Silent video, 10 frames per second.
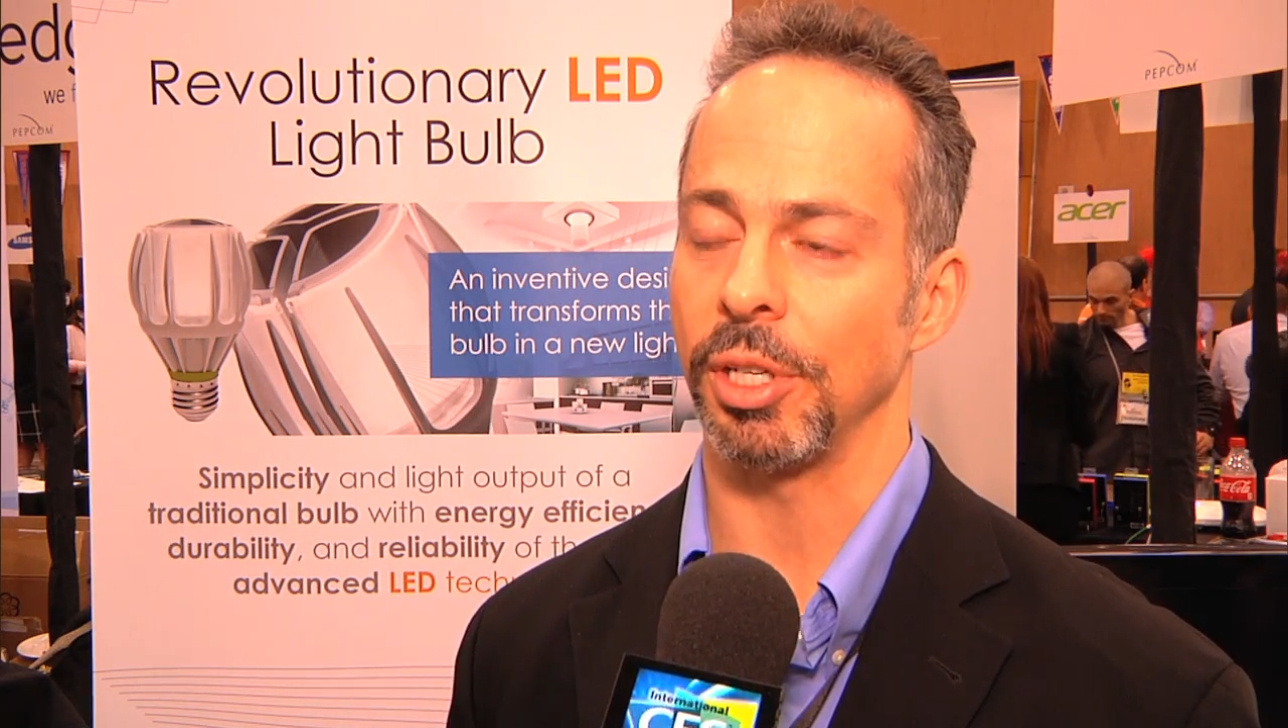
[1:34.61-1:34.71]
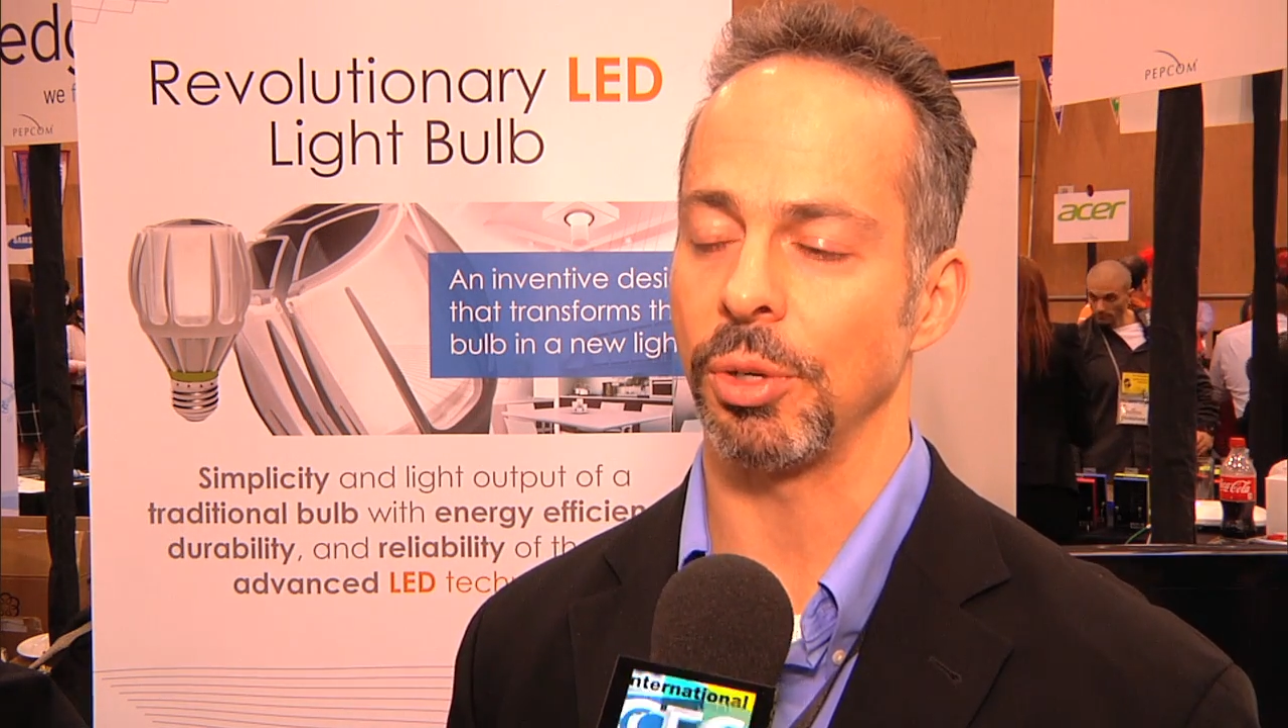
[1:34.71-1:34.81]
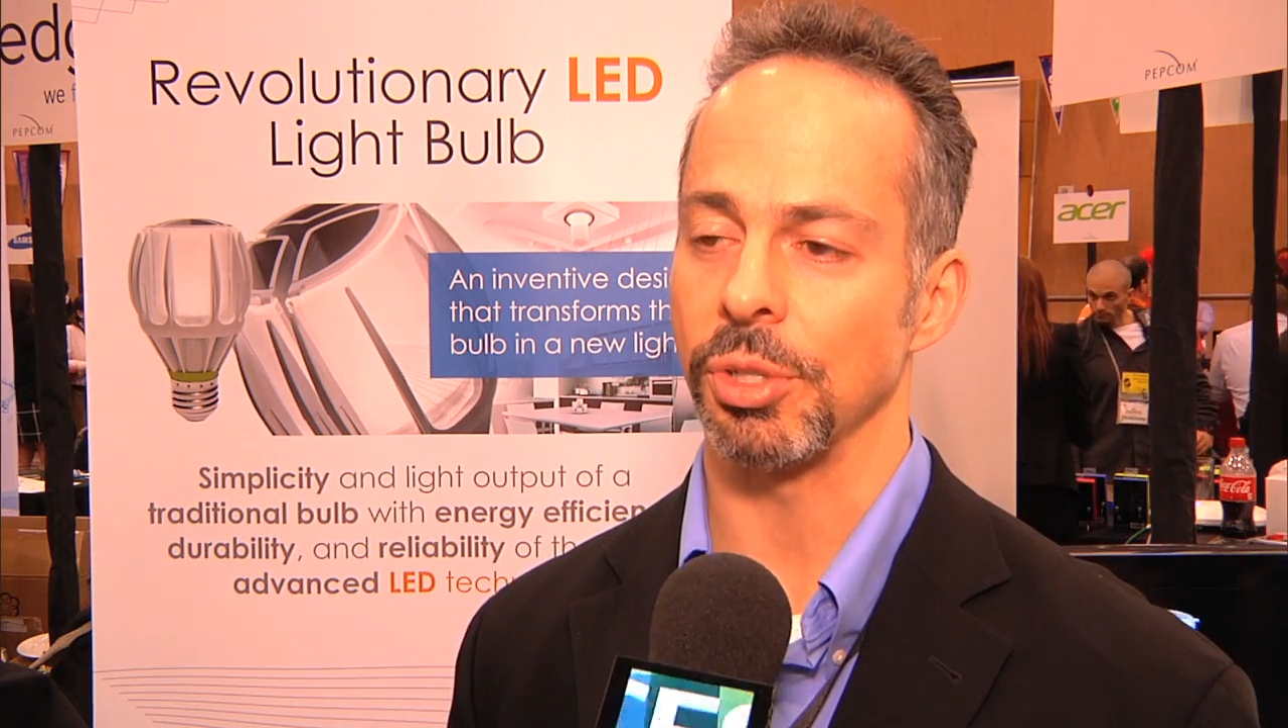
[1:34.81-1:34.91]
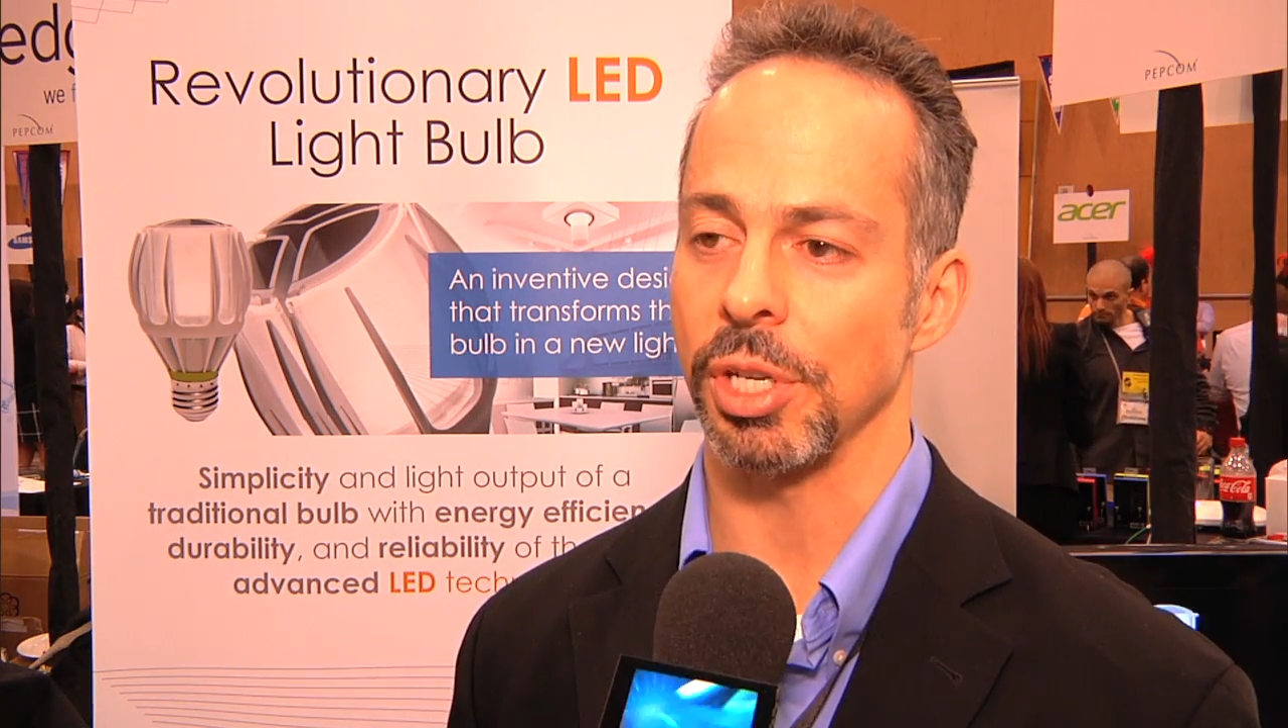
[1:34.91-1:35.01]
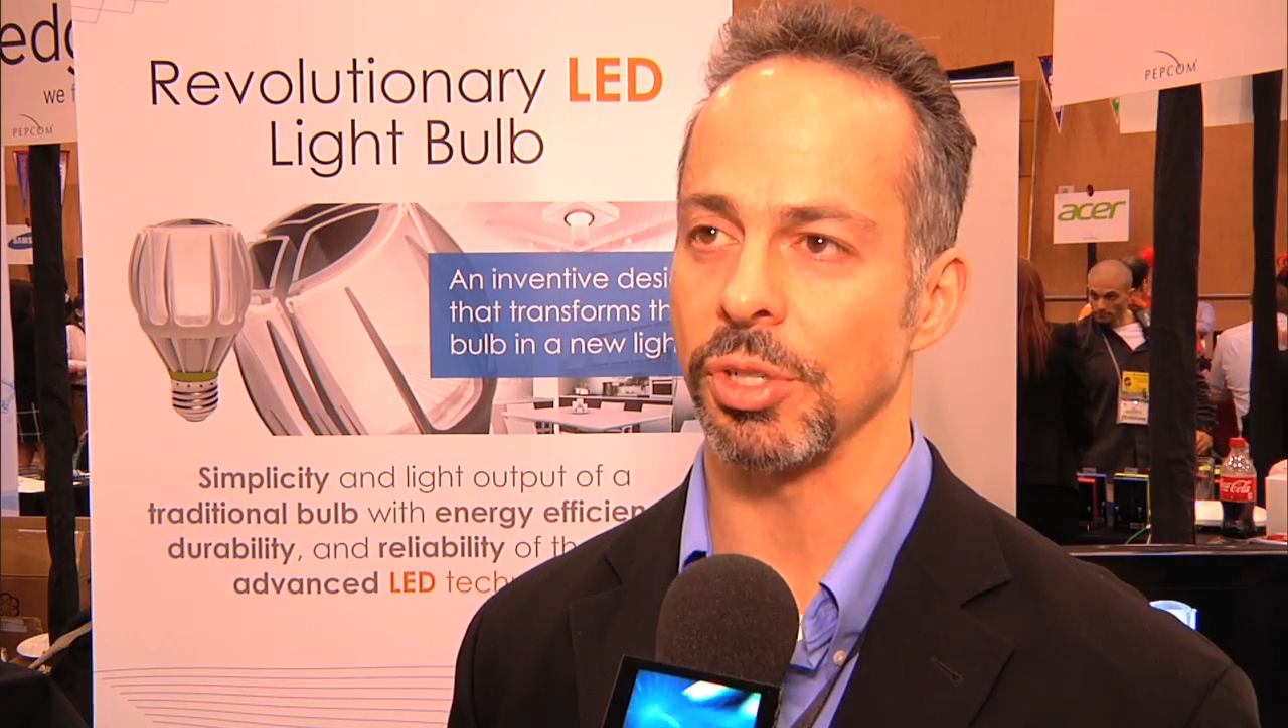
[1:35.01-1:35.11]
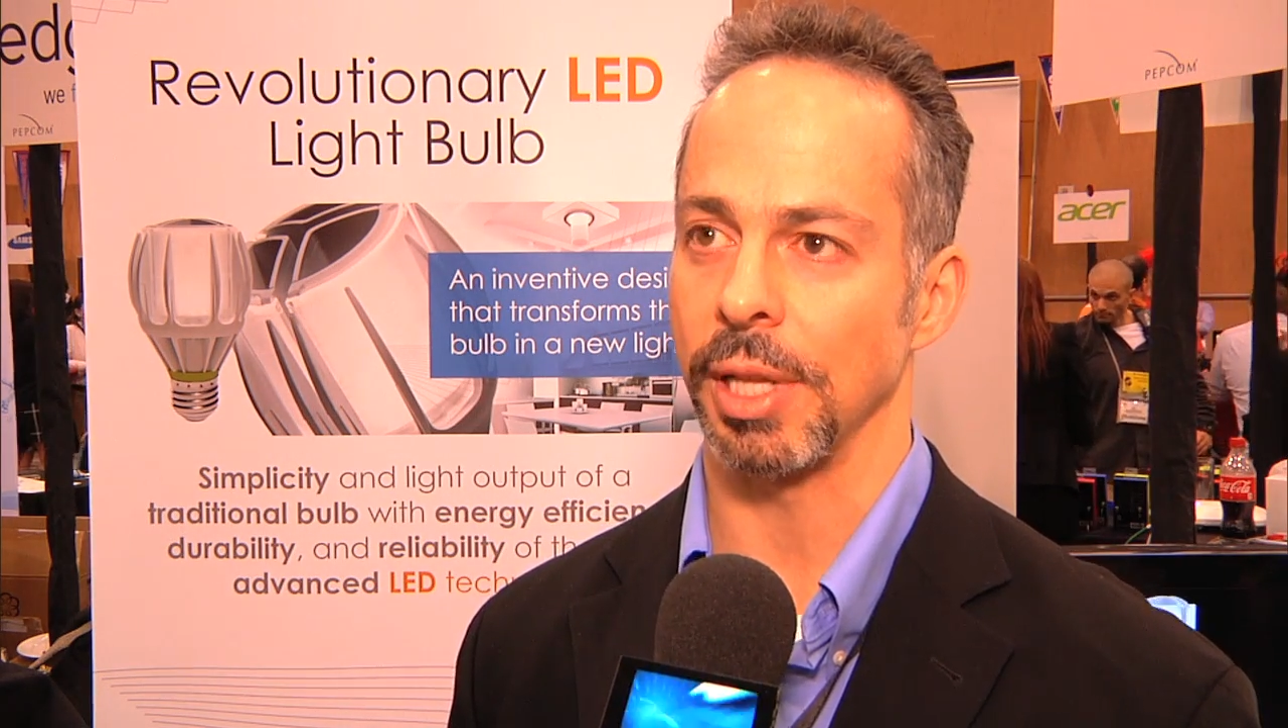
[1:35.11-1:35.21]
to use this